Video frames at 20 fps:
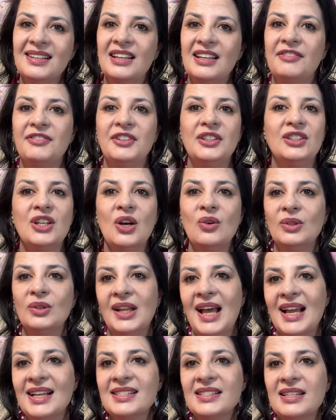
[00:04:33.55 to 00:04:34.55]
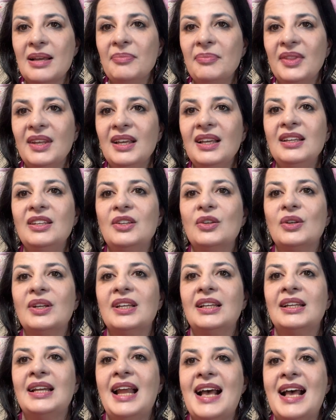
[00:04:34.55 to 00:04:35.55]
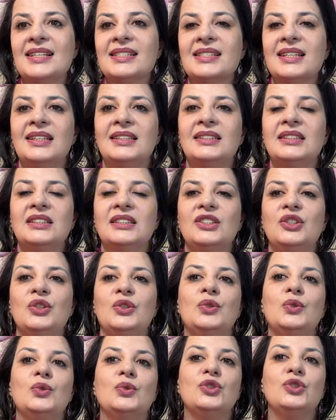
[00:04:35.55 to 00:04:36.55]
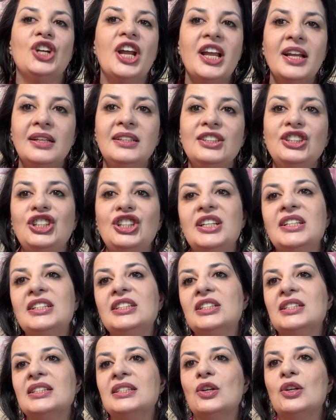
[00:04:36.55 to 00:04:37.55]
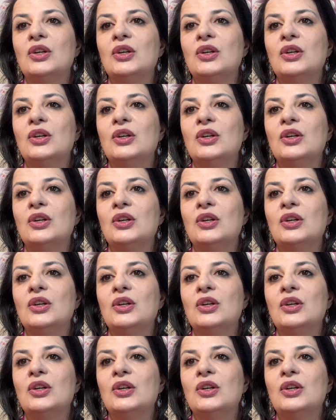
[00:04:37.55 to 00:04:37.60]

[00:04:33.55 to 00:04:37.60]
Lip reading: If you don't like something, you can ask it to change it,